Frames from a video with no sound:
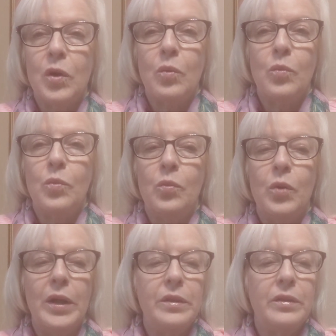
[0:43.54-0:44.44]

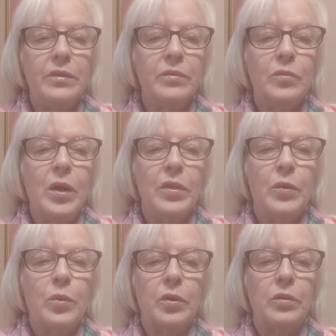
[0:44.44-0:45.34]
What in
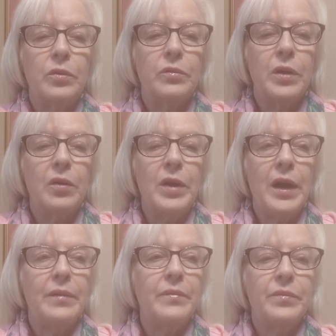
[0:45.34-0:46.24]
the world?
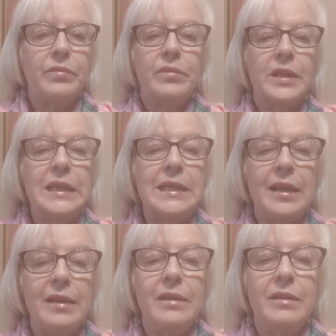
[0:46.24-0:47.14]
Okay, this
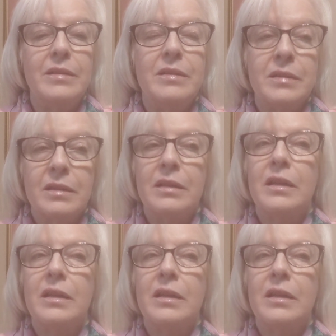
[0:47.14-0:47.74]
is